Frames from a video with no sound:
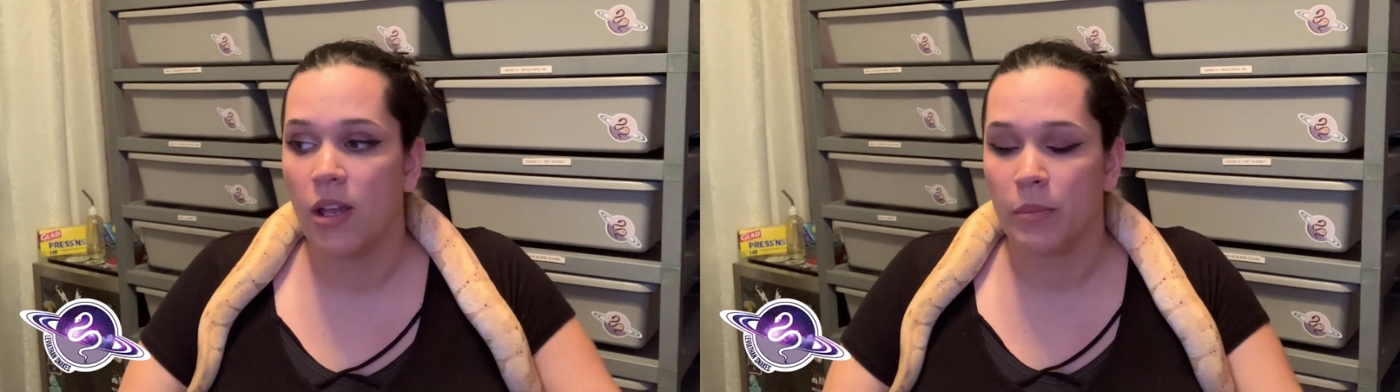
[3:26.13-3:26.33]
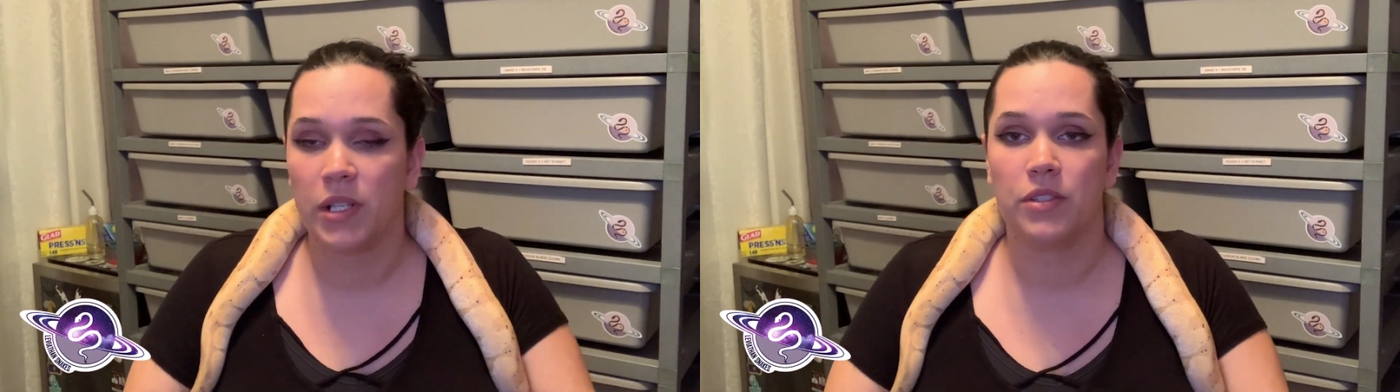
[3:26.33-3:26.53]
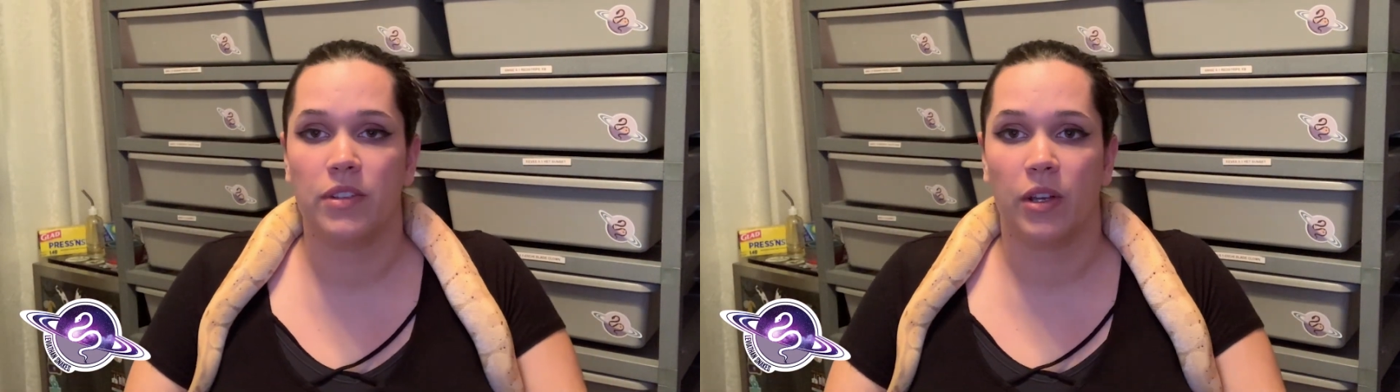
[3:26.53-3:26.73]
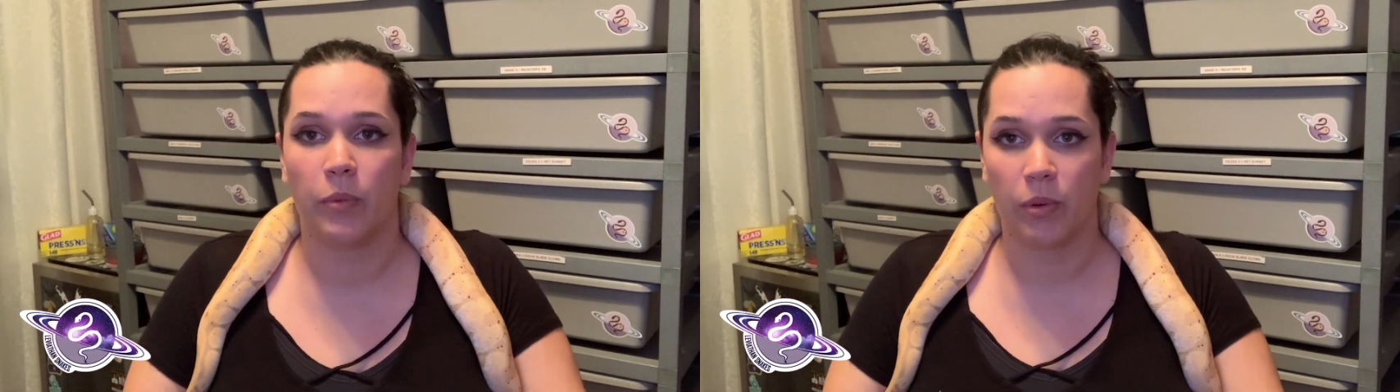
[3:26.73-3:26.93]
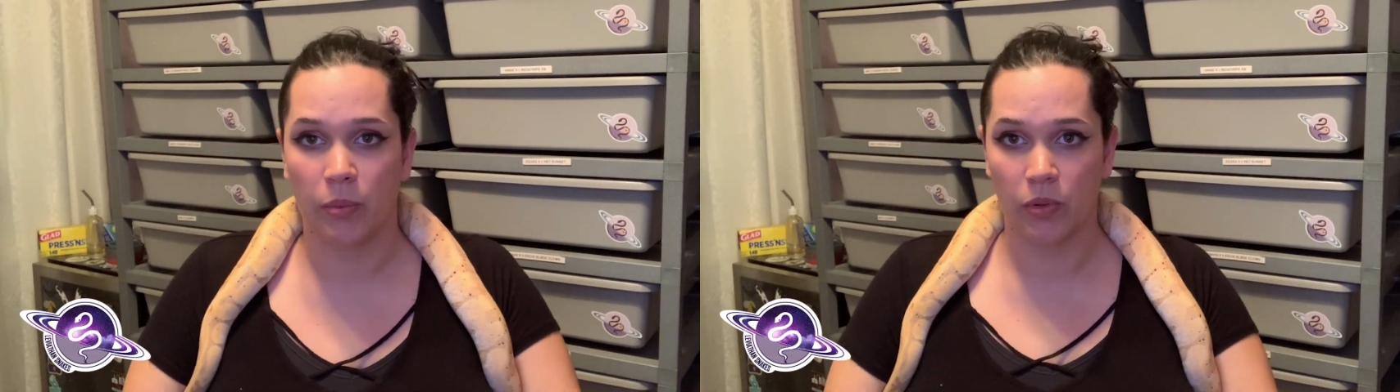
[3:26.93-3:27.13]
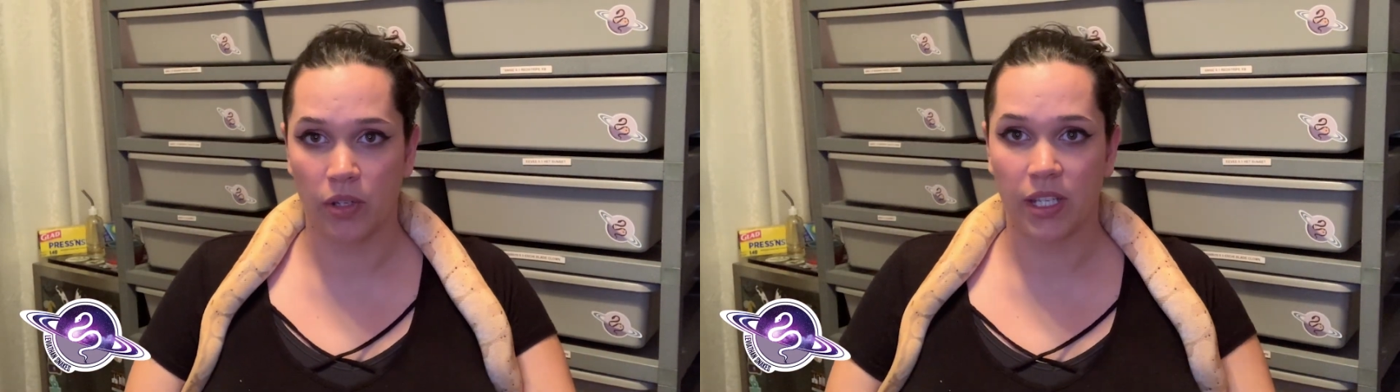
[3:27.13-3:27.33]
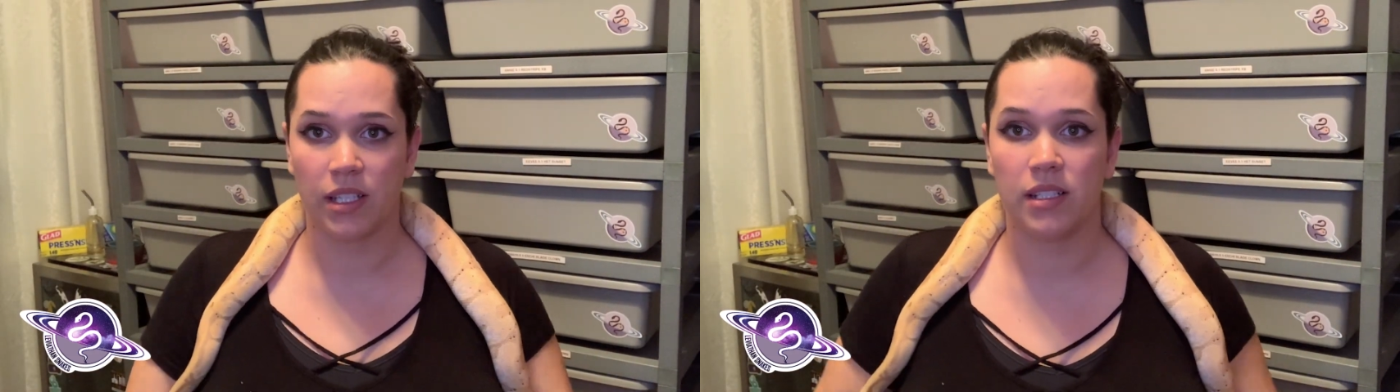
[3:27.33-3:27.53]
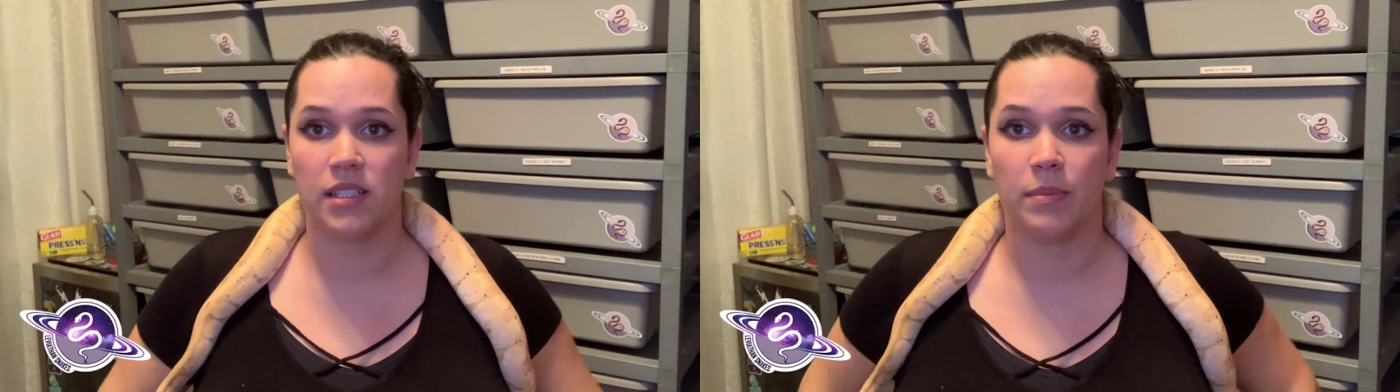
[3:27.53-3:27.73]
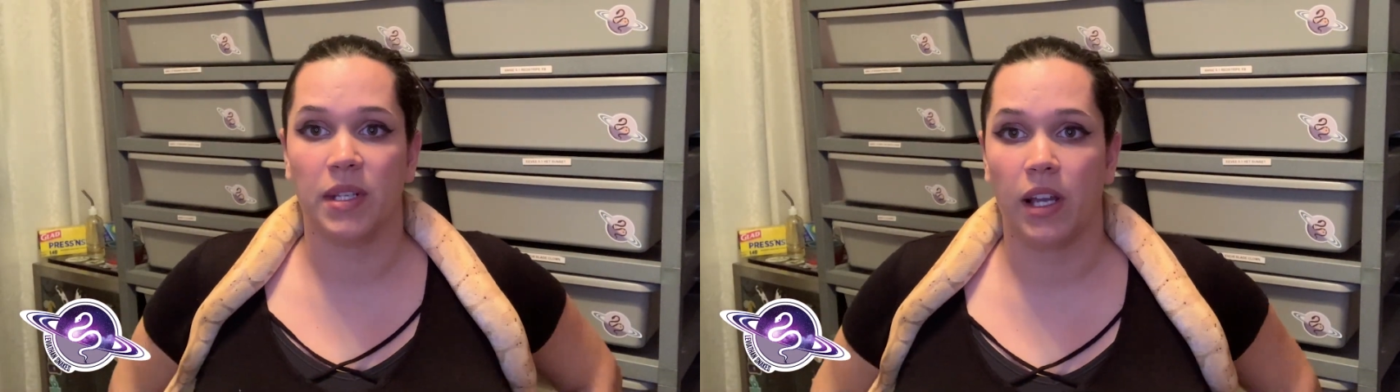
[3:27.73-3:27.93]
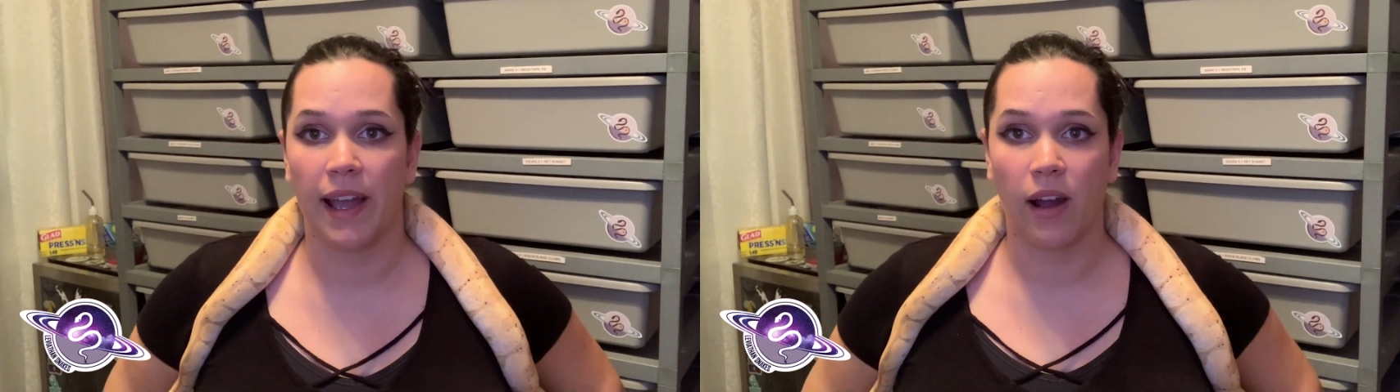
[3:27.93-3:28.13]
but I do think we will get
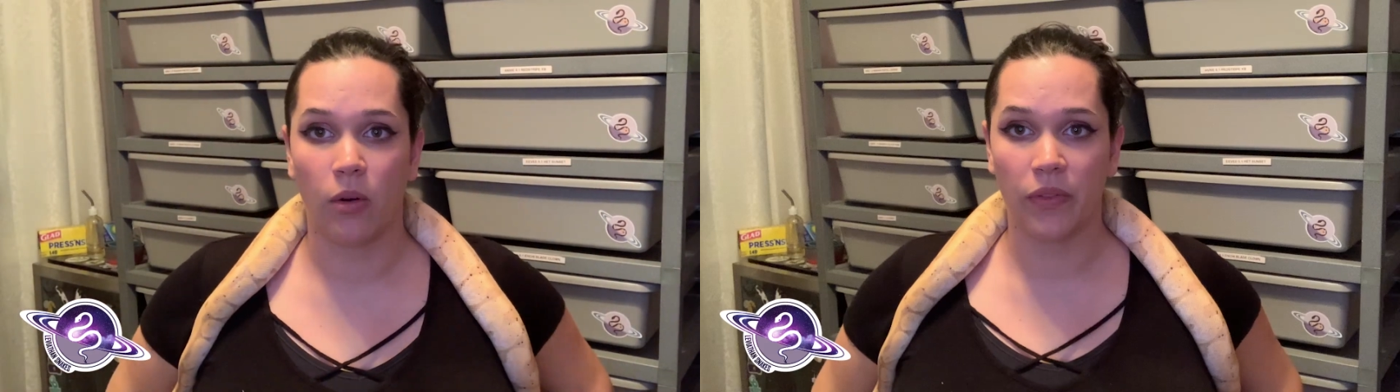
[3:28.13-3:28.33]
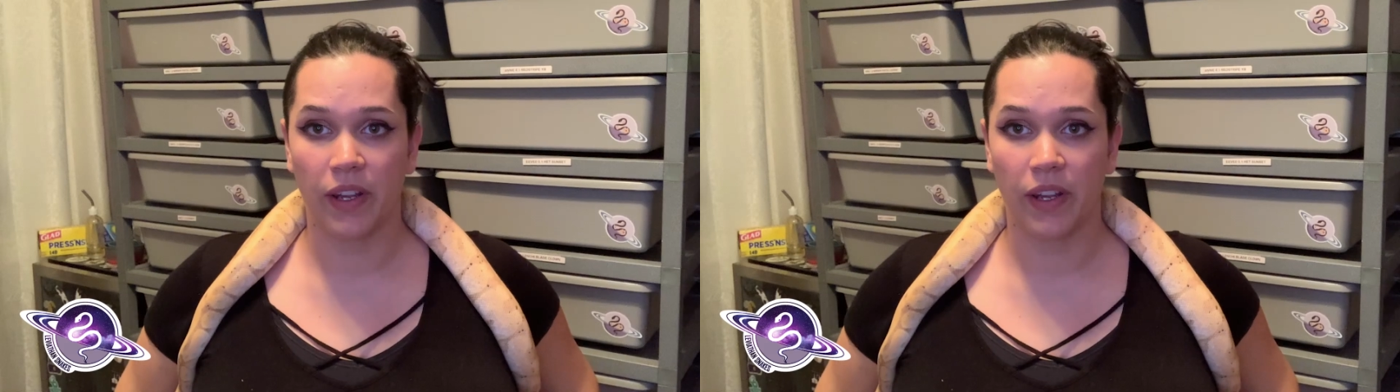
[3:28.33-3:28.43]
something out